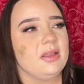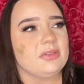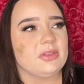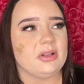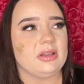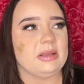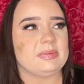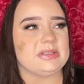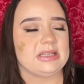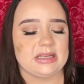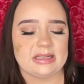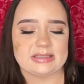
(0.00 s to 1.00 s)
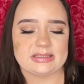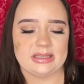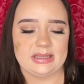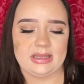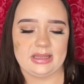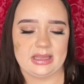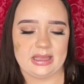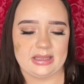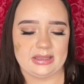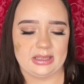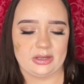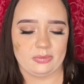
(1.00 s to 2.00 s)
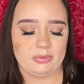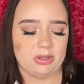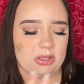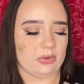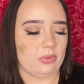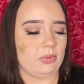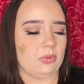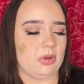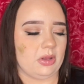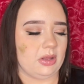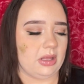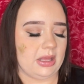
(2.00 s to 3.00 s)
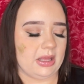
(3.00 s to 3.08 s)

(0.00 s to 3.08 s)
lipsticks, and then they had like a really cool